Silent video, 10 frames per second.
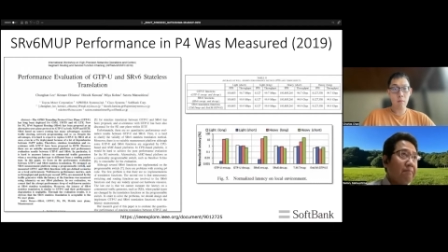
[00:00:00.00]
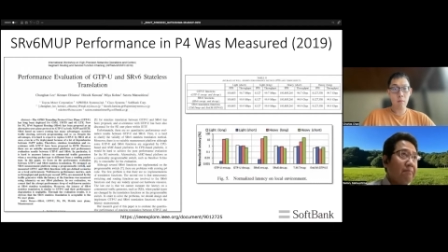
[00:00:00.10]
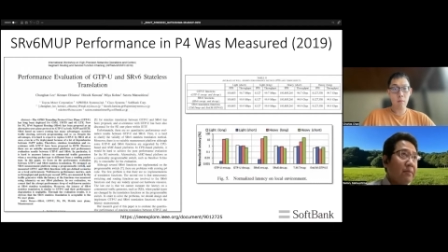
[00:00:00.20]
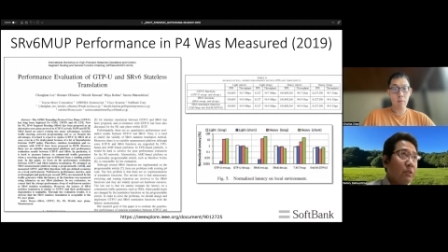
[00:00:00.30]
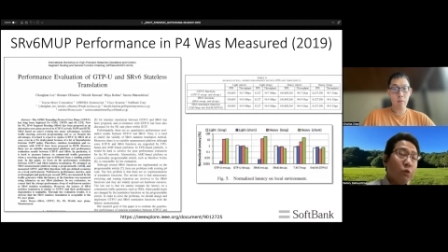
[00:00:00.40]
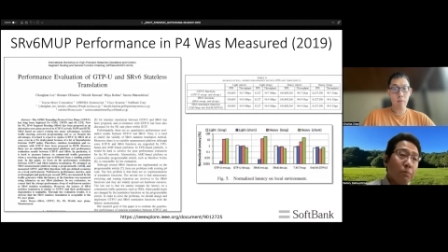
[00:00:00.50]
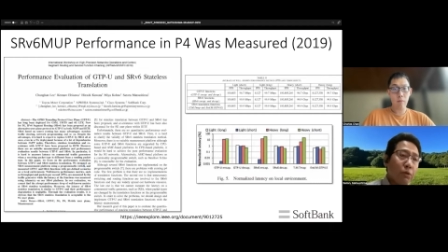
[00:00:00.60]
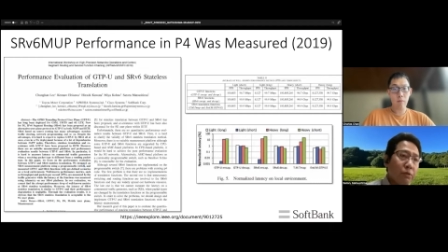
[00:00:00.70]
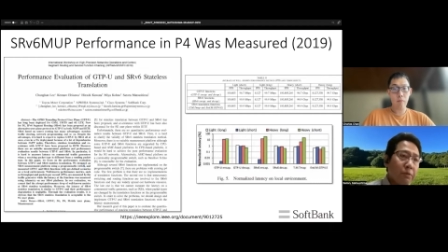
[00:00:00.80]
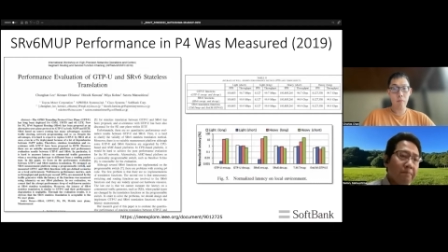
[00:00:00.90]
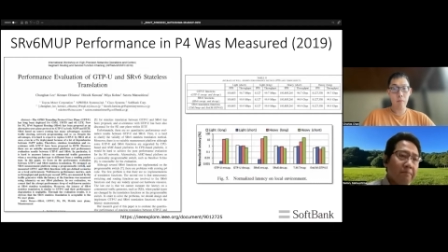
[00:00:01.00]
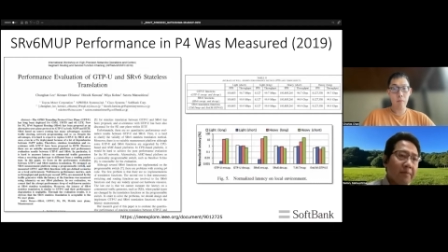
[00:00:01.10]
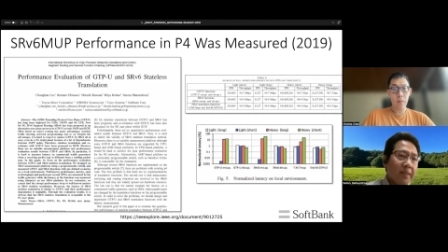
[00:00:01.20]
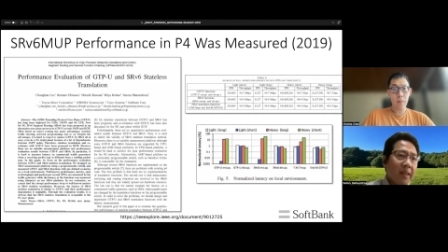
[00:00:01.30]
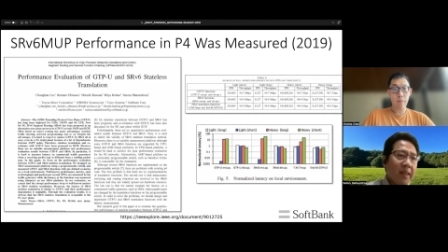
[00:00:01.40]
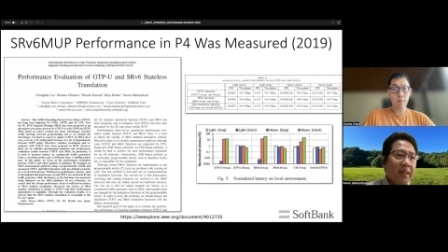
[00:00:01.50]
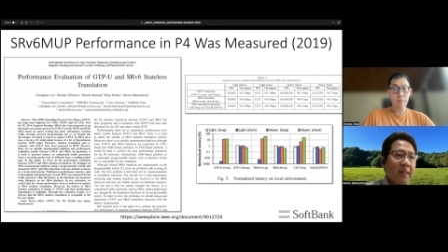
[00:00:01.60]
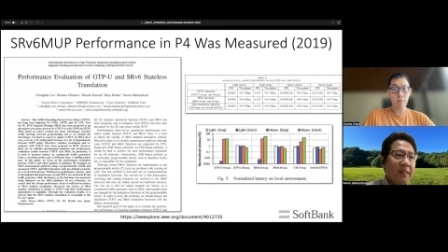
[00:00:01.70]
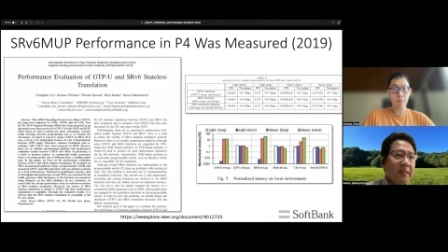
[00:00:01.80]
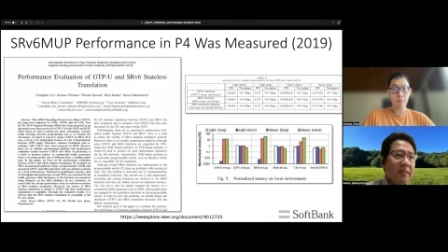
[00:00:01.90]
throughput,
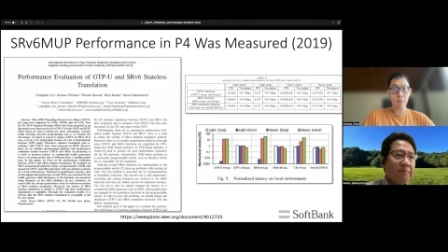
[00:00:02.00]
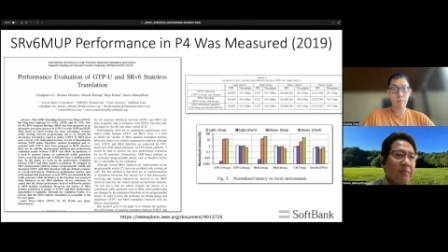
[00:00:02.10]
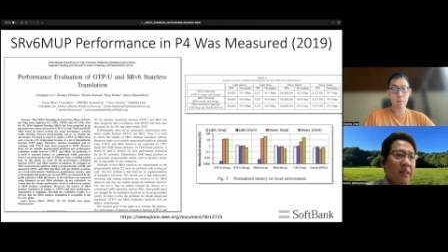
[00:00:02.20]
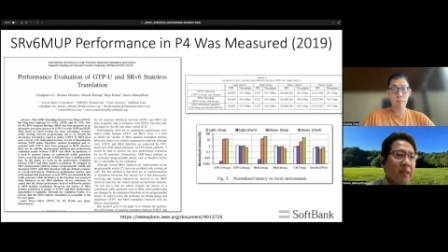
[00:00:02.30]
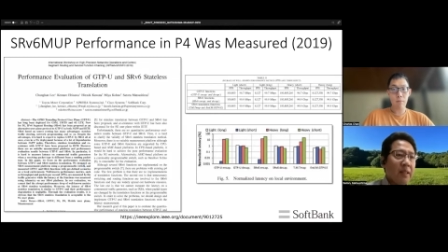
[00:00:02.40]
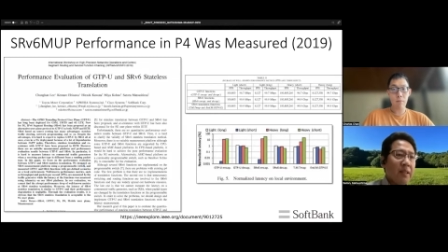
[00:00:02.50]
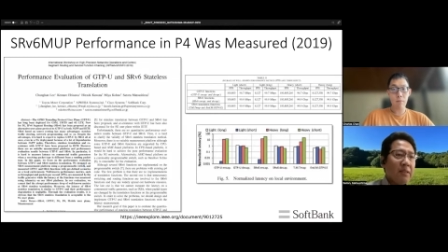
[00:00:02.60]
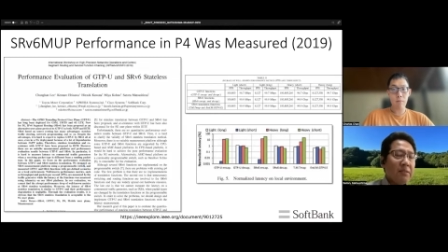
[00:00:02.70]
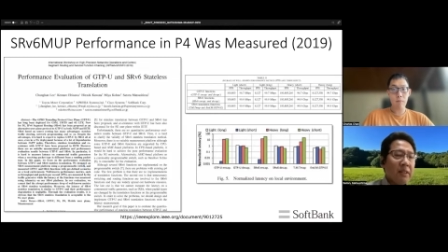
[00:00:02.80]
and other thing